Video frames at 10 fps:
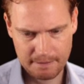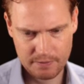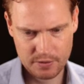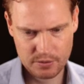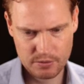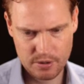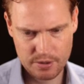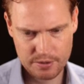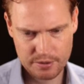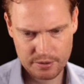The
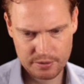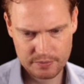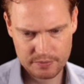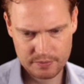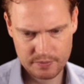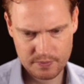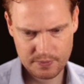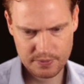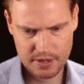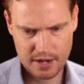growth,
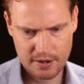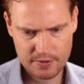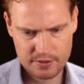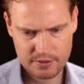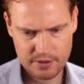the average